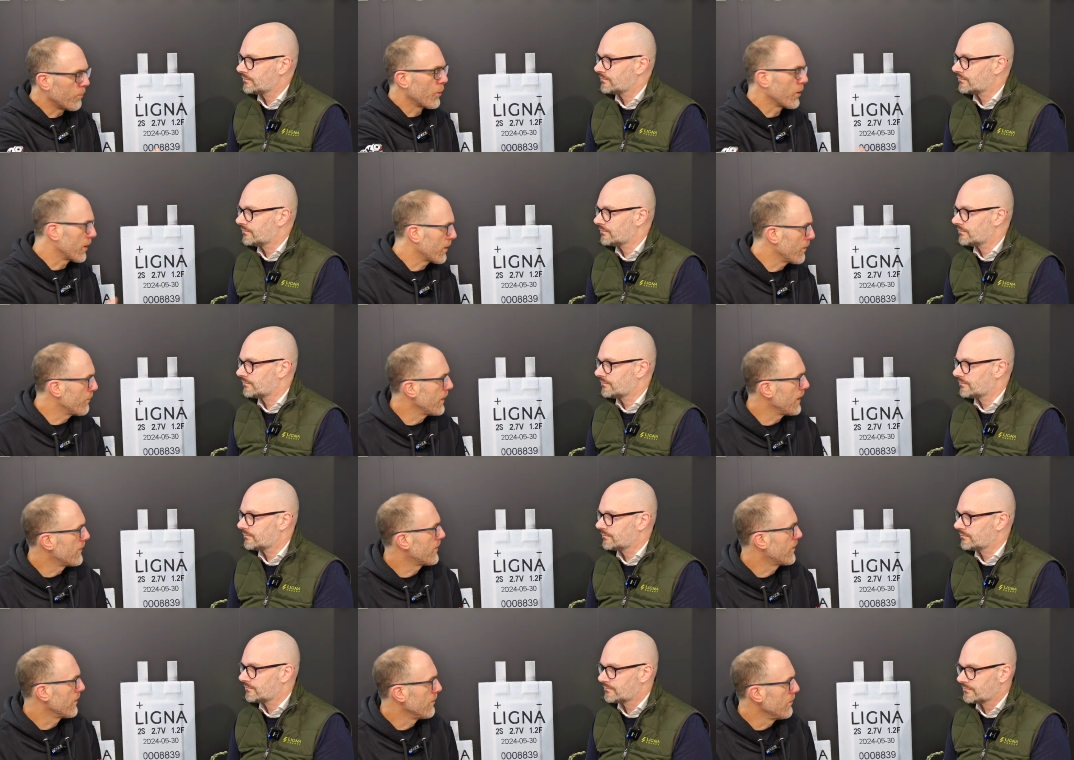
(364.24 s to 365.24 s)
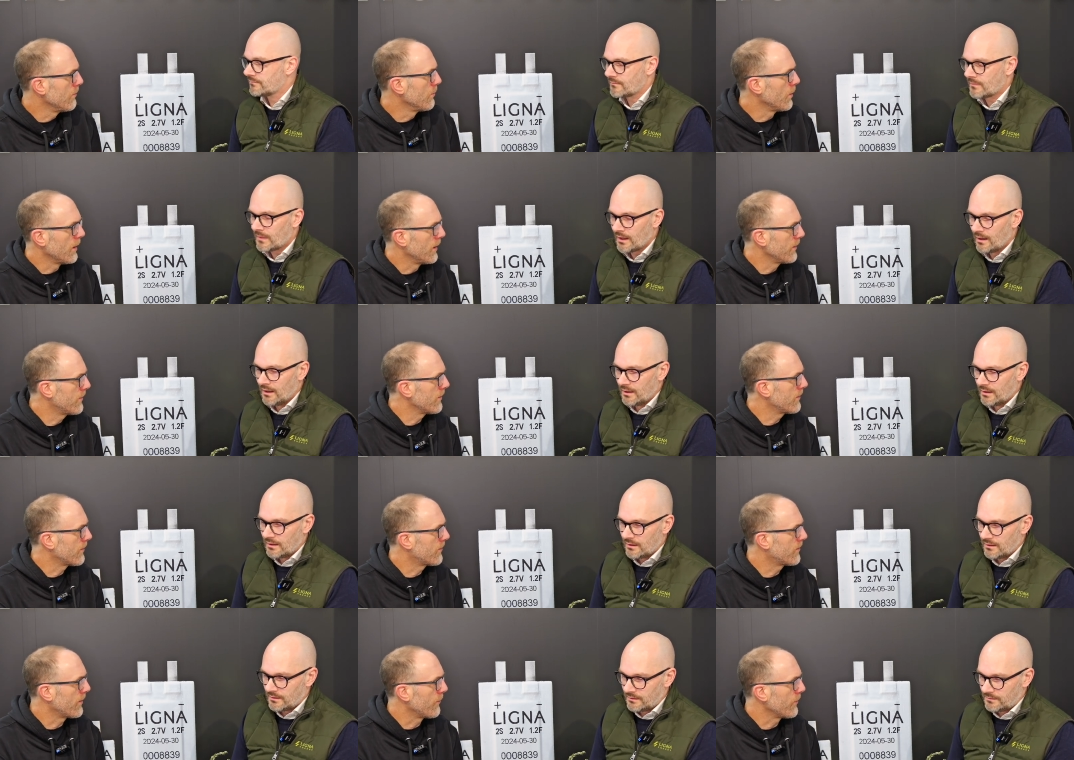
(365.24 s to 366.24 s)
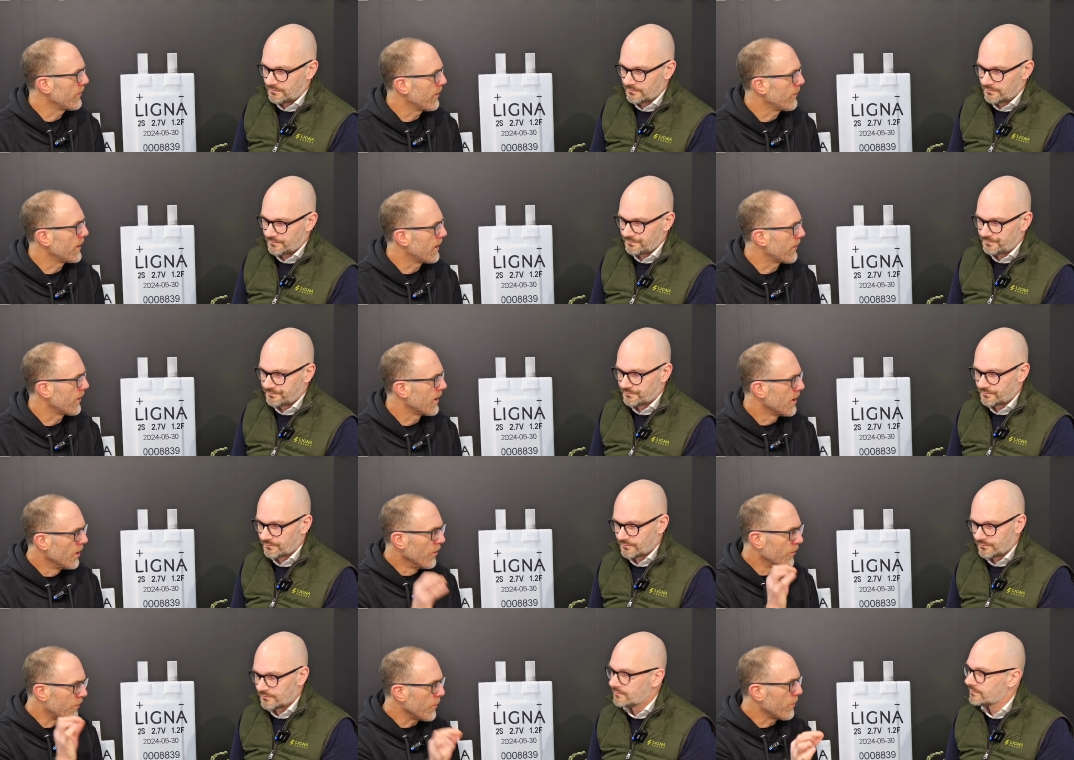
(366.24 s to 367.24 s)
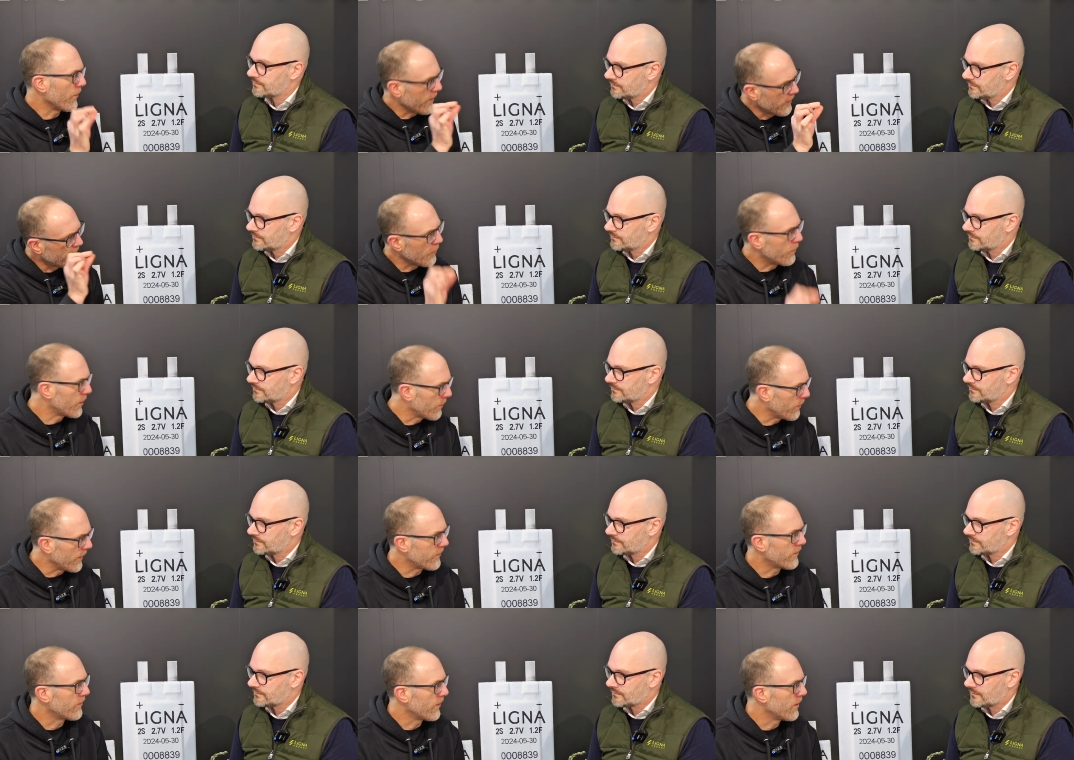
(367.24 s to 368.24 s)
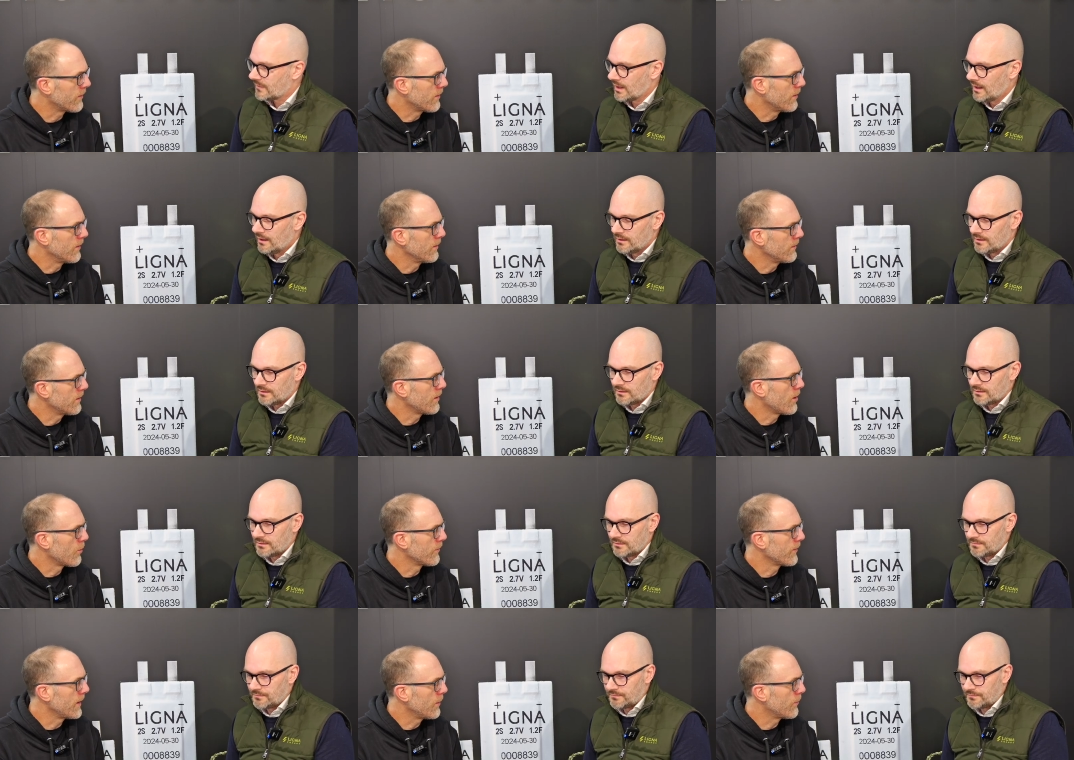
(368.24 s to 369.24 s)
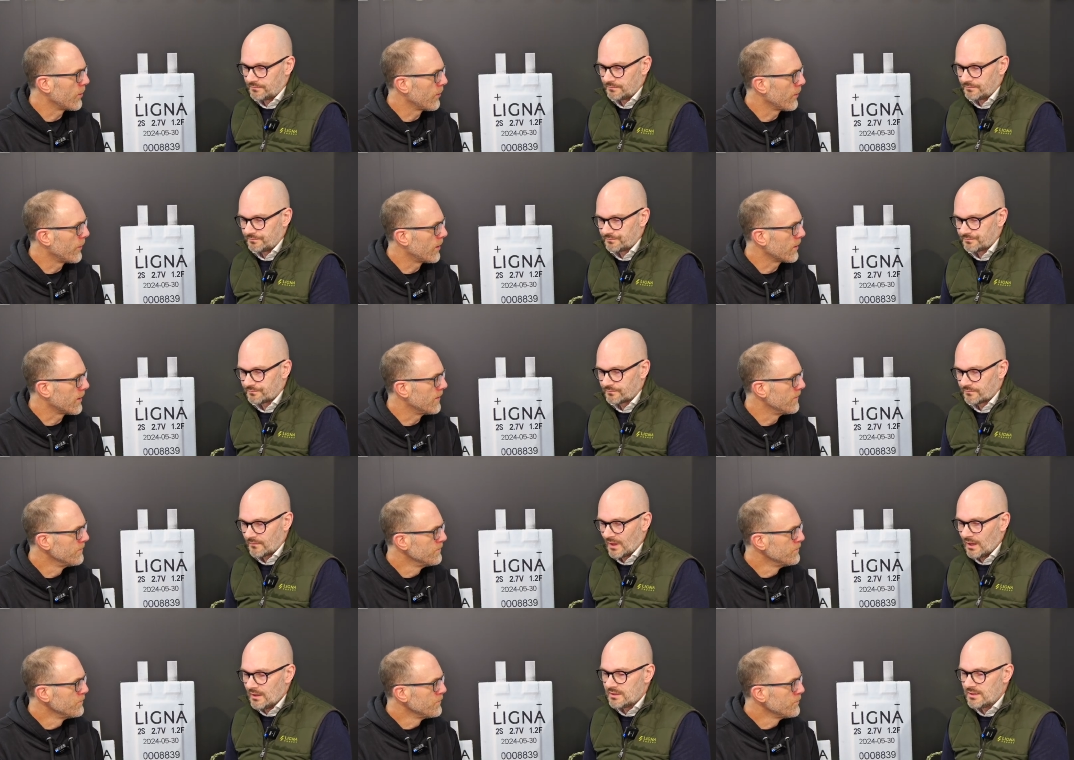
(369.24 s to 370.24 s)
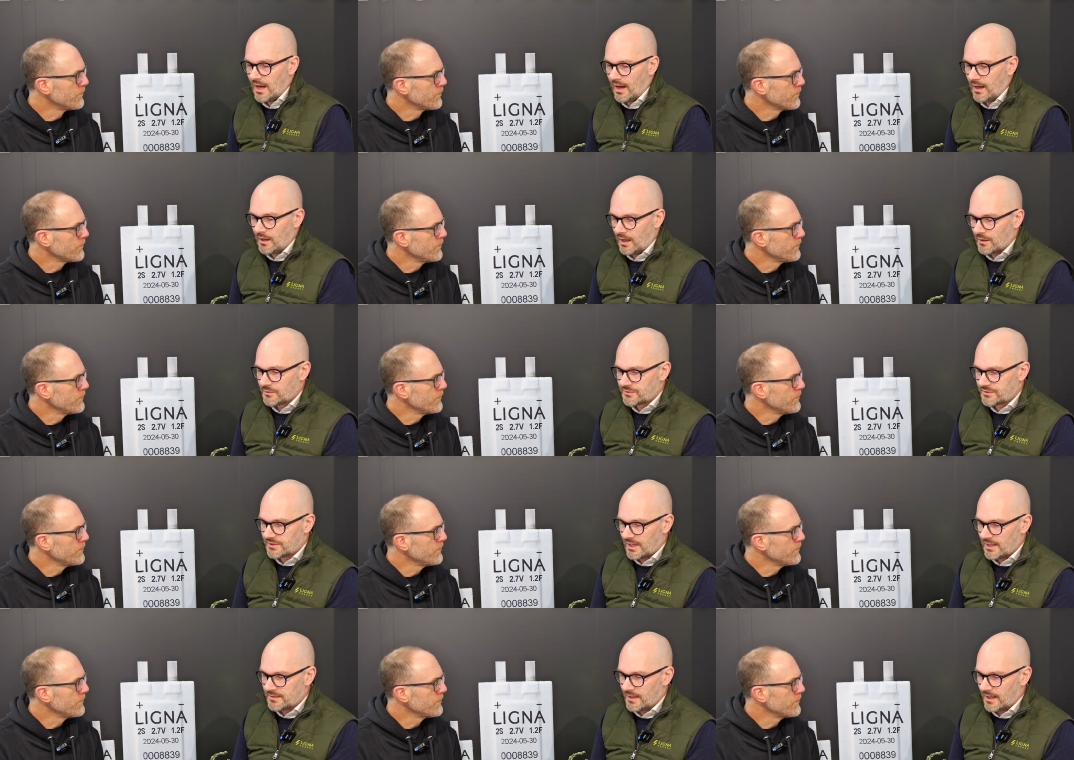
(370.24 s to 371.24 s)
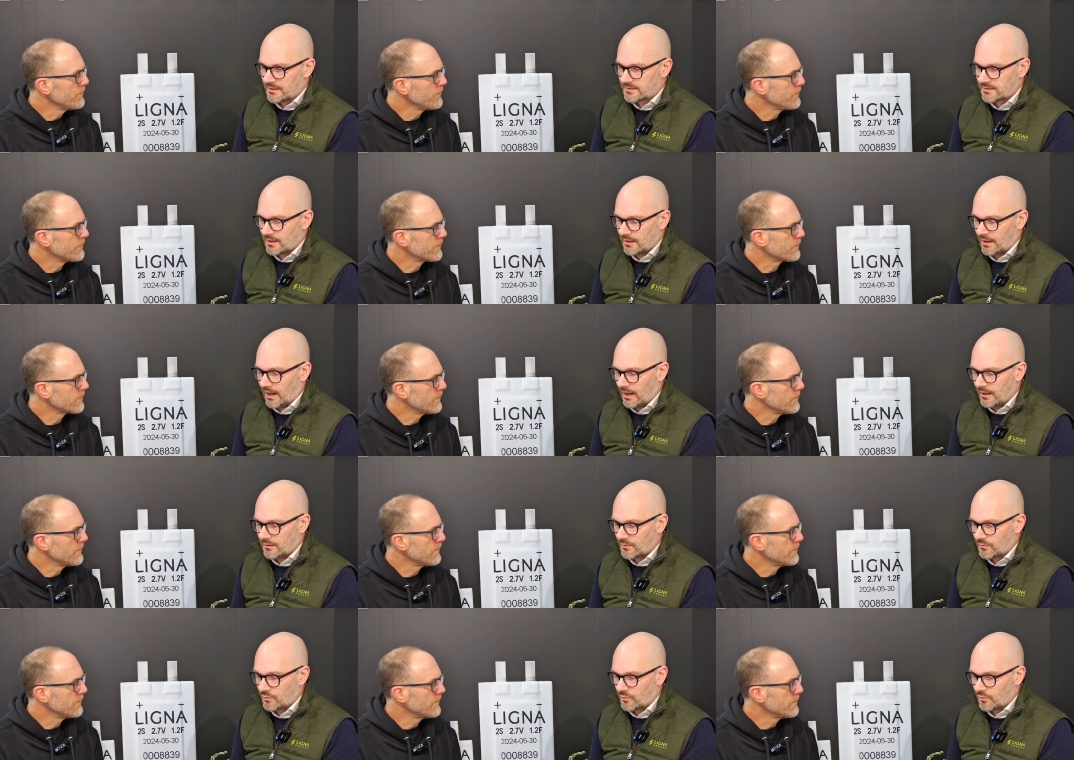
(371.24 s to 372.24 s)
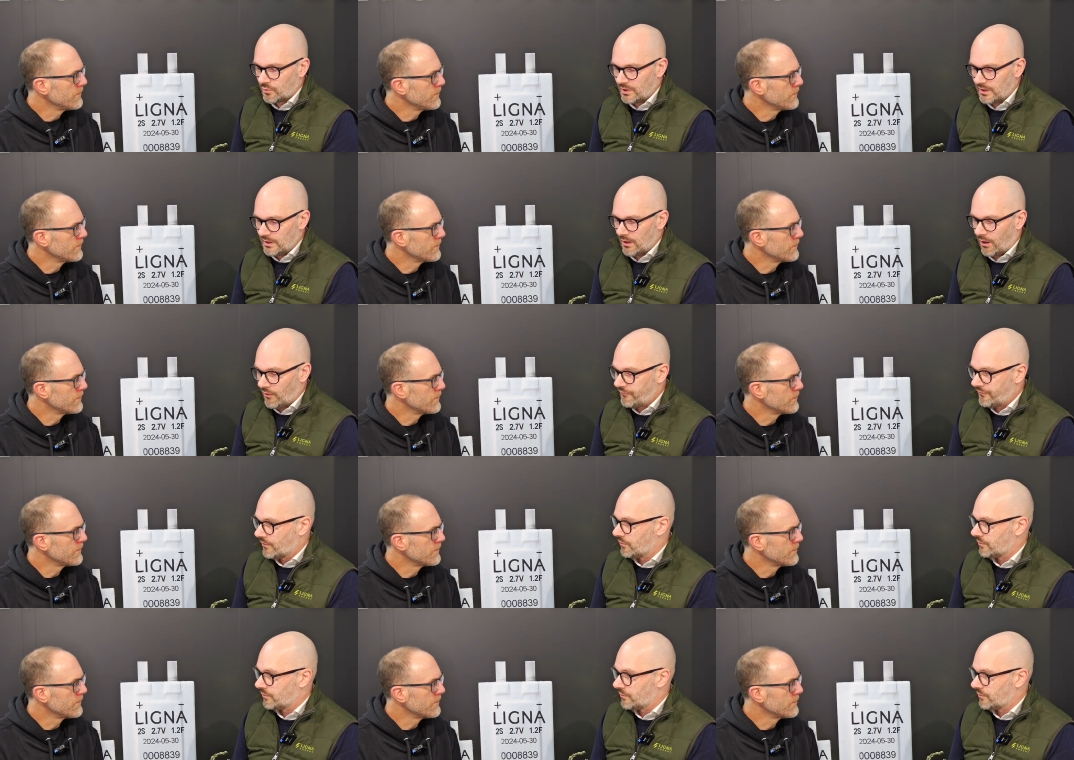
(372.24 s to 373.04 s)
Speaker 1: product compare to some of the other super thin supercapacitors that are available on the market?
Speaker 2: Yeah, I would say that we offer